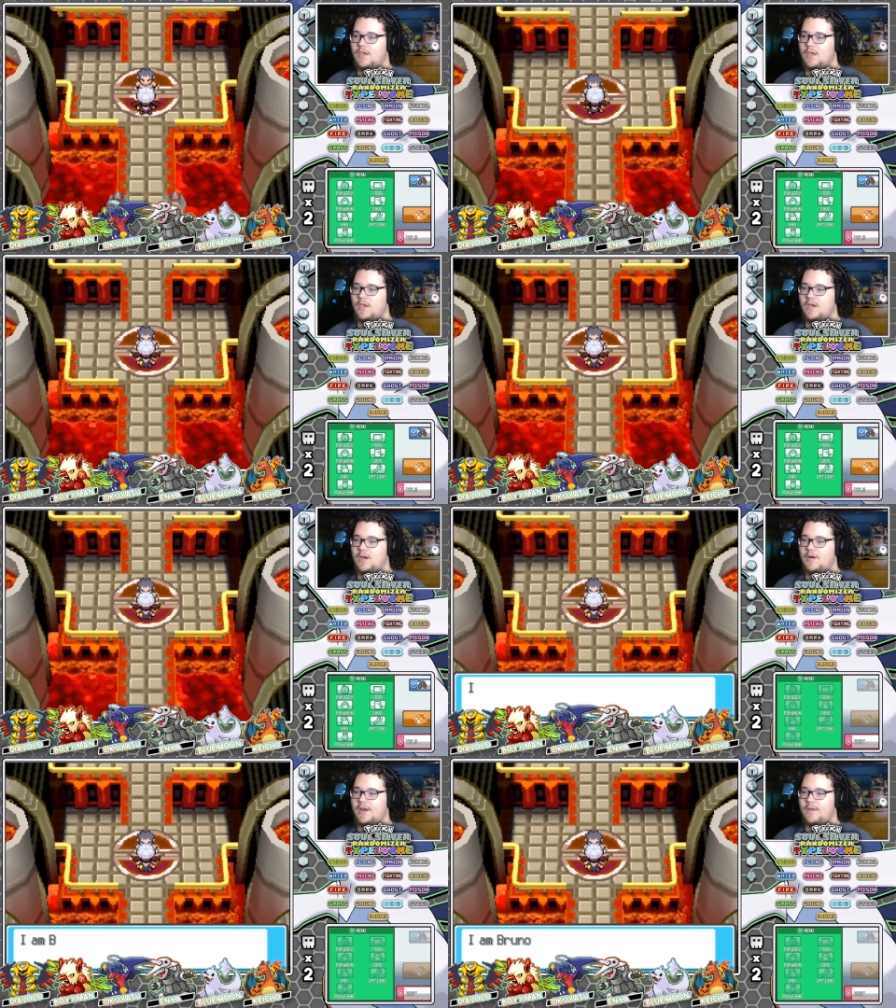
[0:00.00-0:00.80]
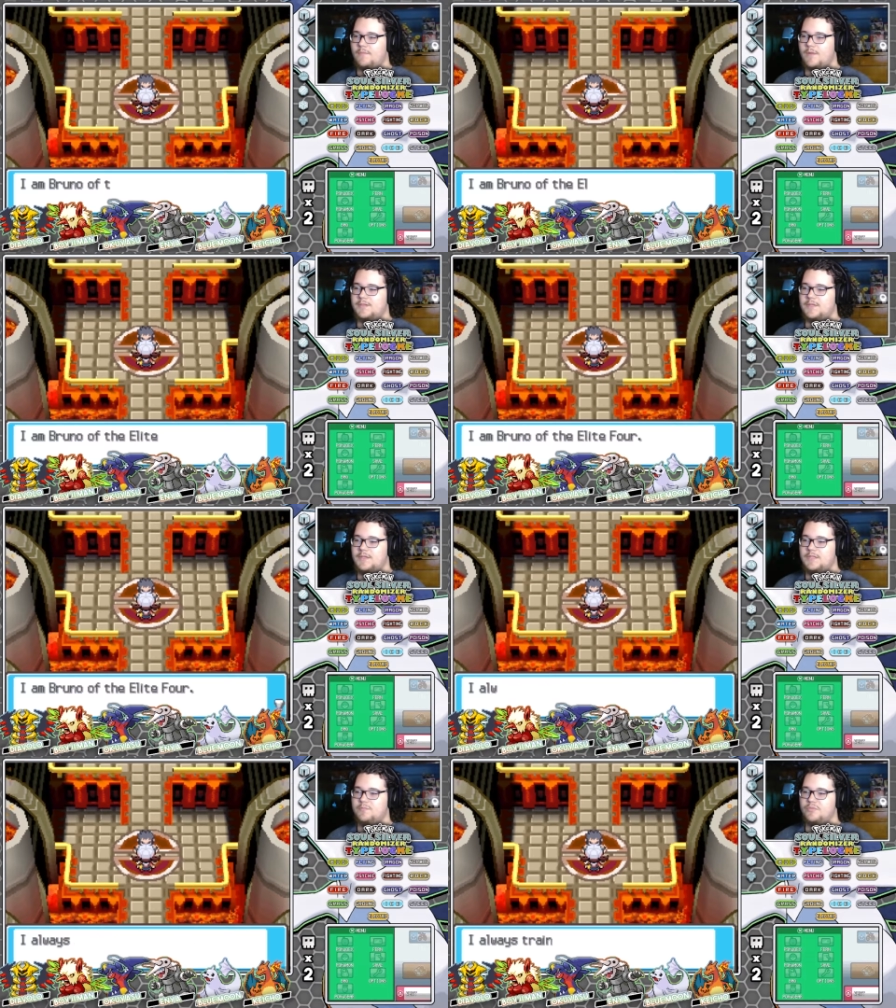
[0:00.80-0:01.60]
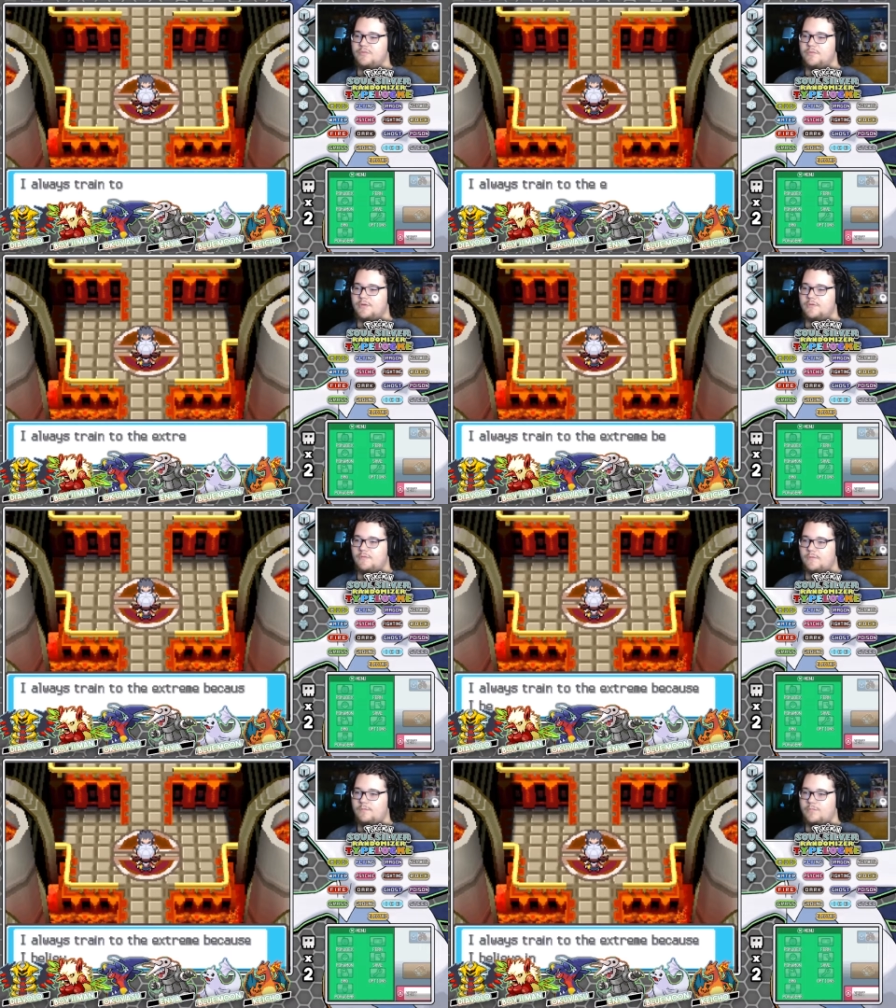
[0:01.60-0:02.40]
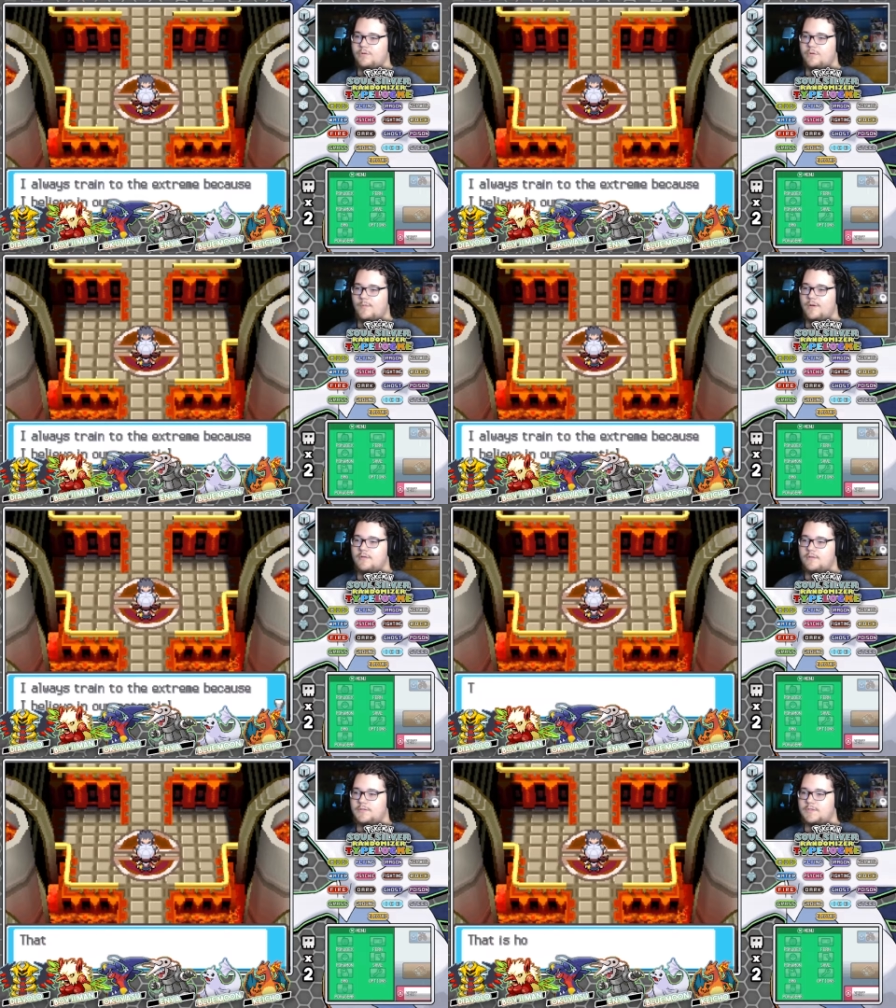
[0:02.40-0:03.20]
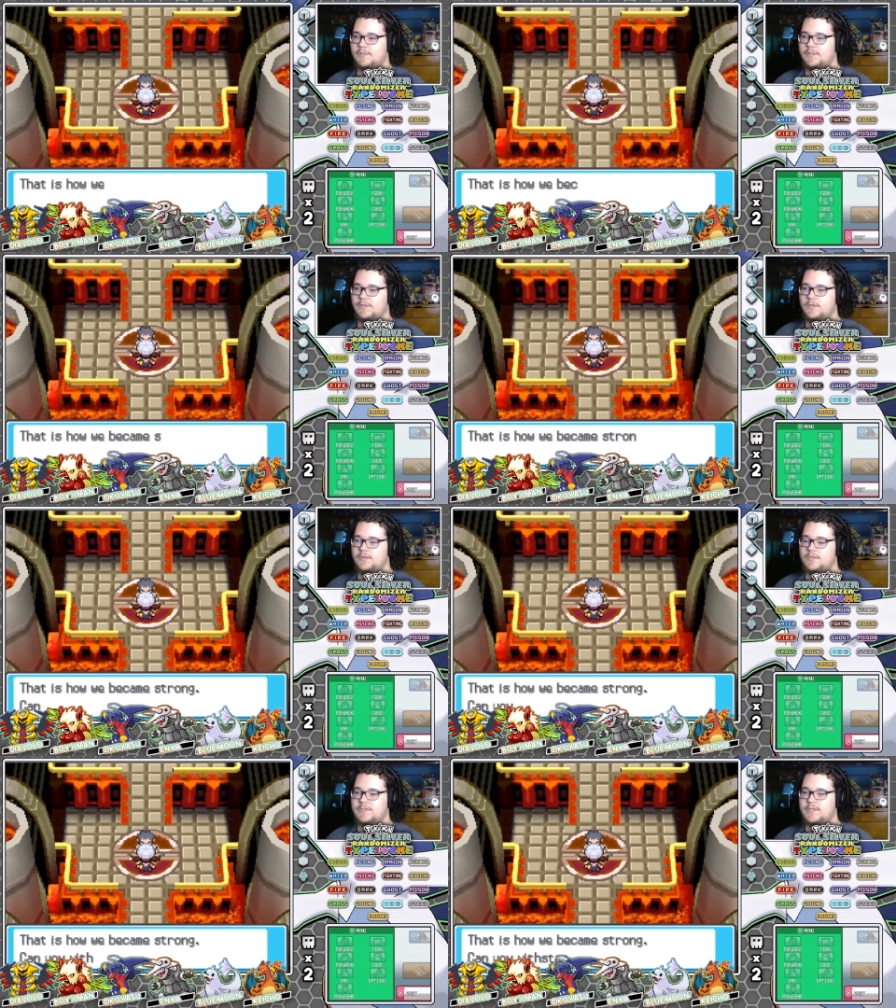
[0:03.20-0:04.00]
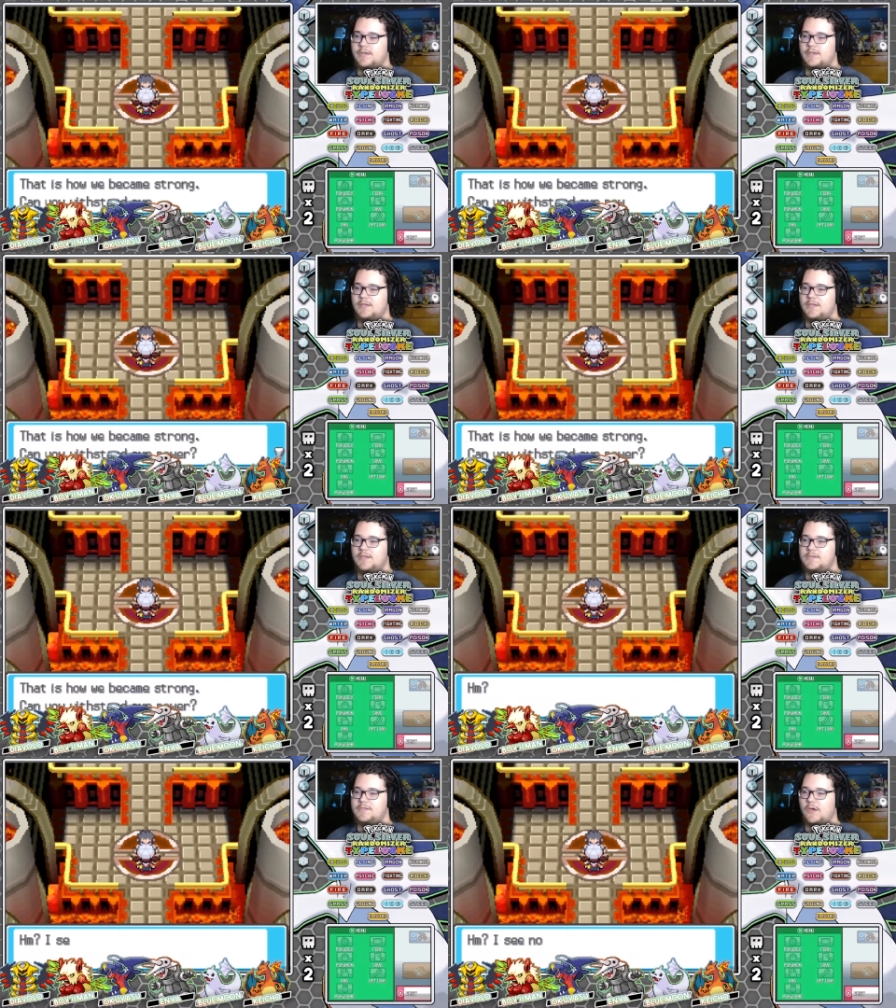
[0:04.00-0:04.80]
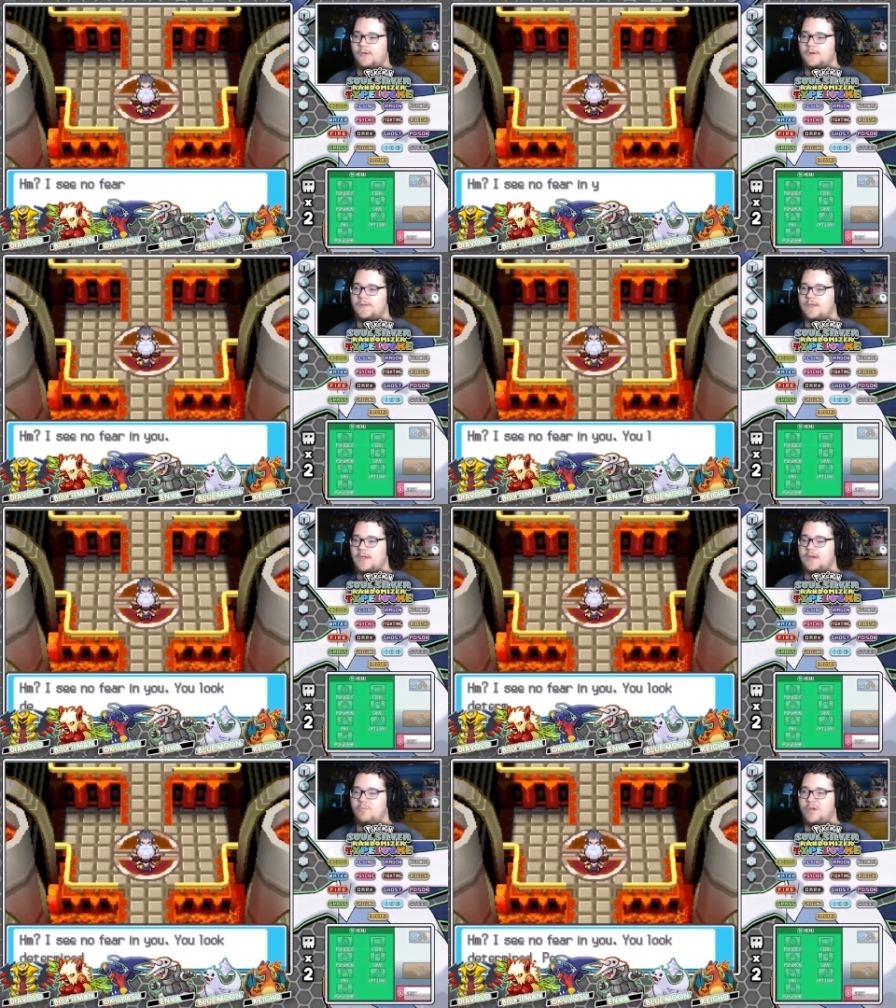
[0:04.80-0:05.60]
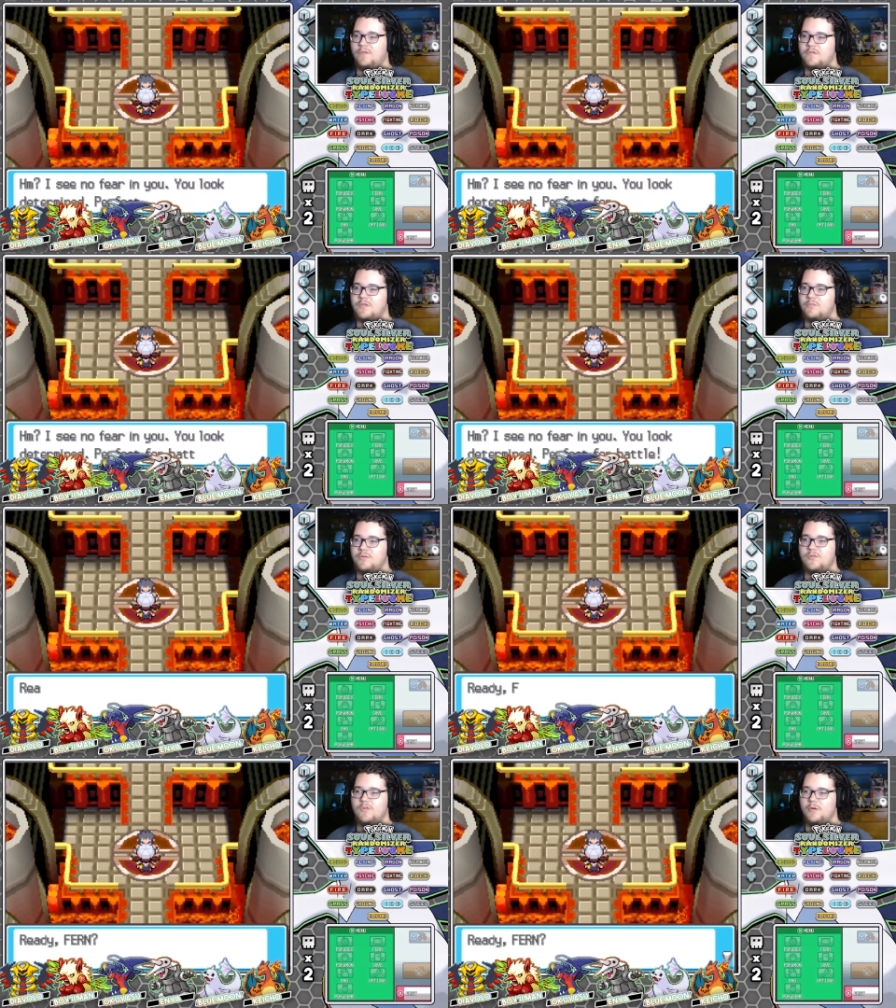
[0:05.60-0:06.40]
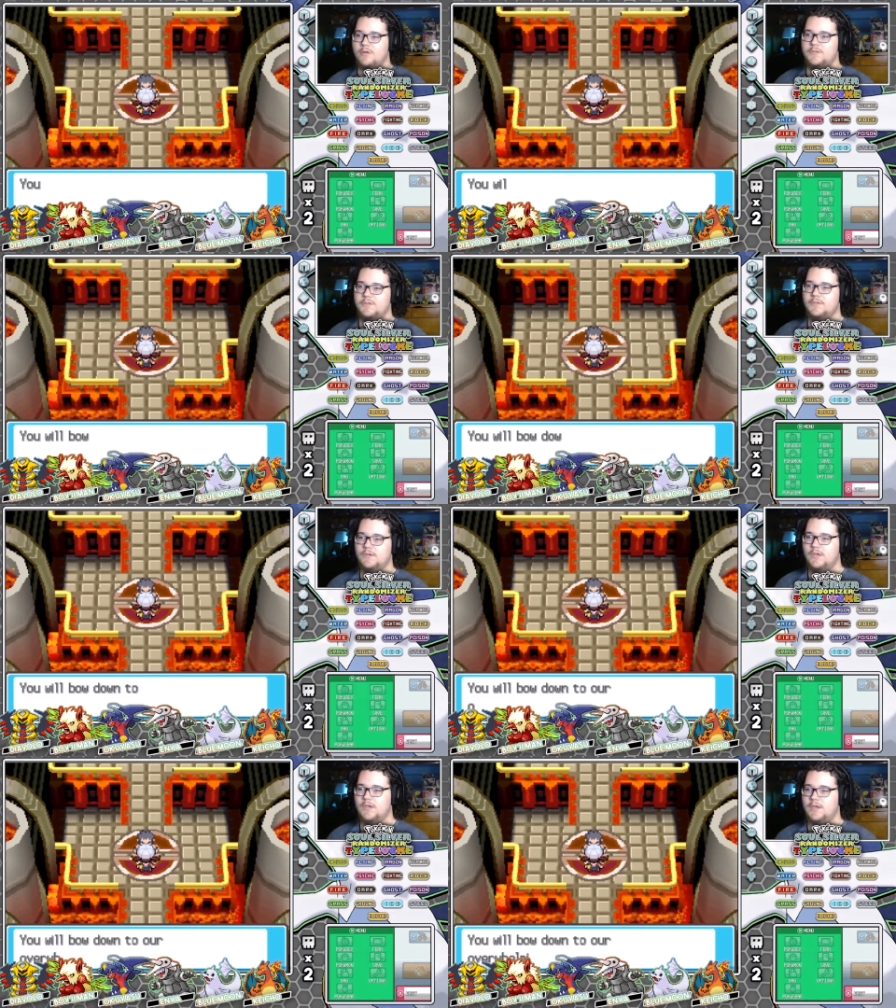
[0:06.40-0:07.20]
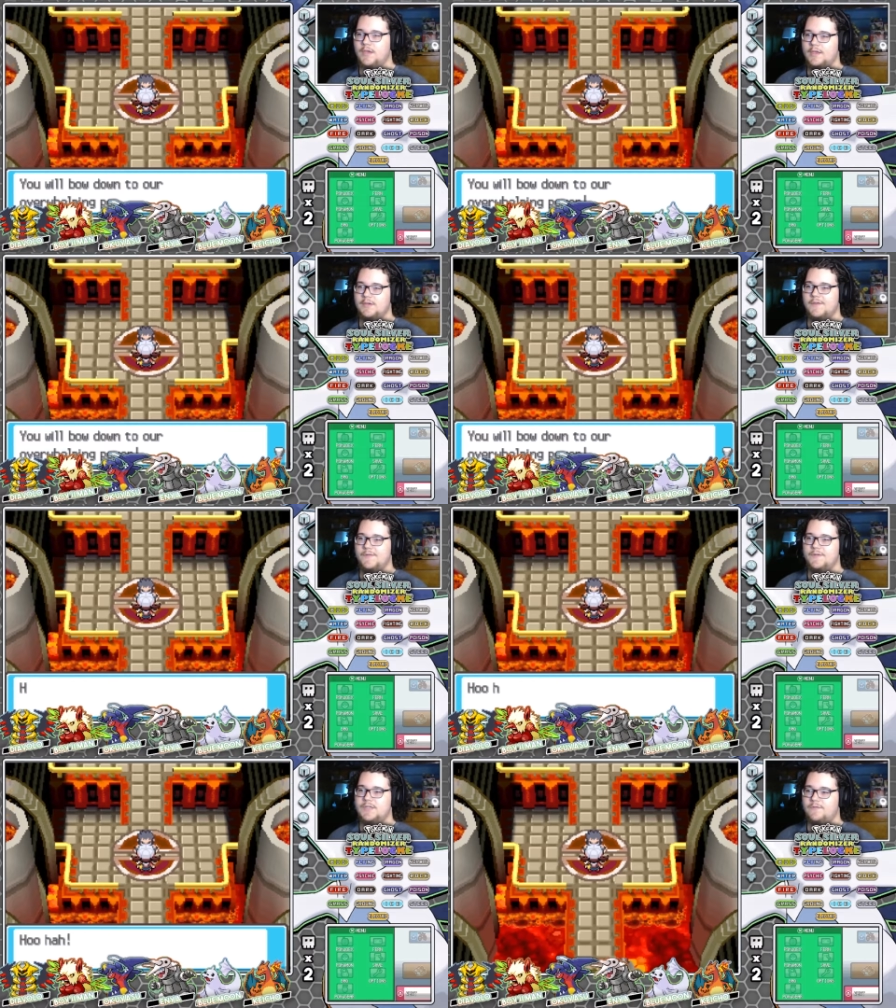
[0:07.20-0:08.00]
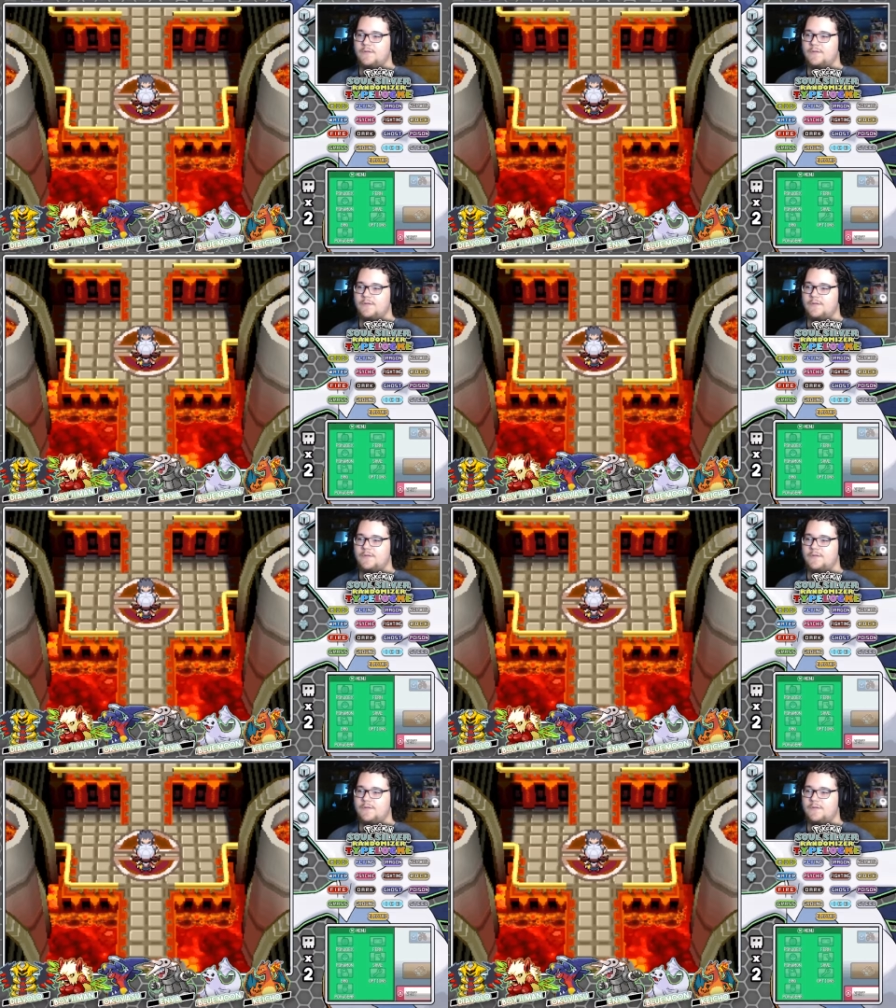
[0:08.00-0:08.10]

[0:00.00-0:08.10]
Alright, up next is Bruno Mars. Just kidding, he's taller and buffer than Bruno Mars, and of a different